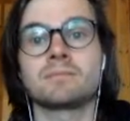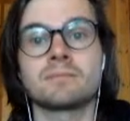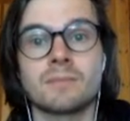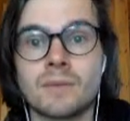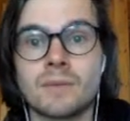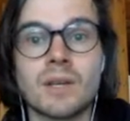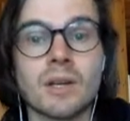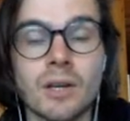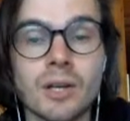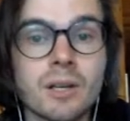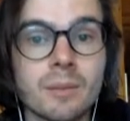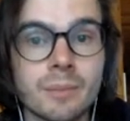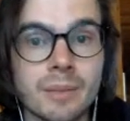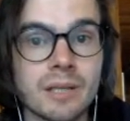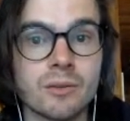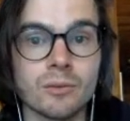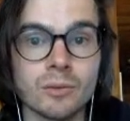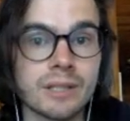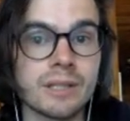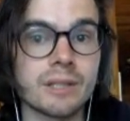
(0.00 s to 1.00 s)
they're going to
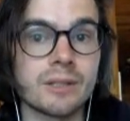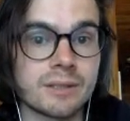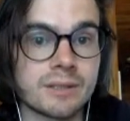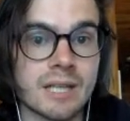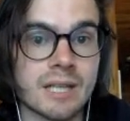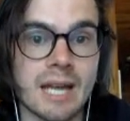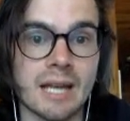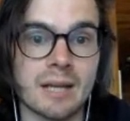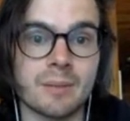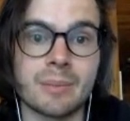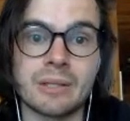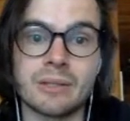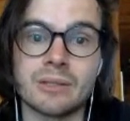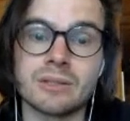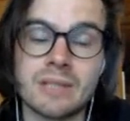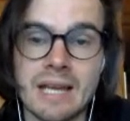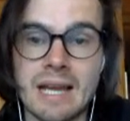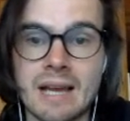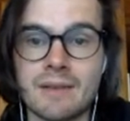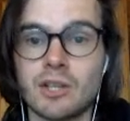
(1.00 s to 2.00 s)
be a really good tank
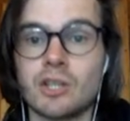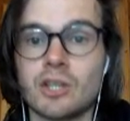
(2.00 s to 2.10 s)
because they have a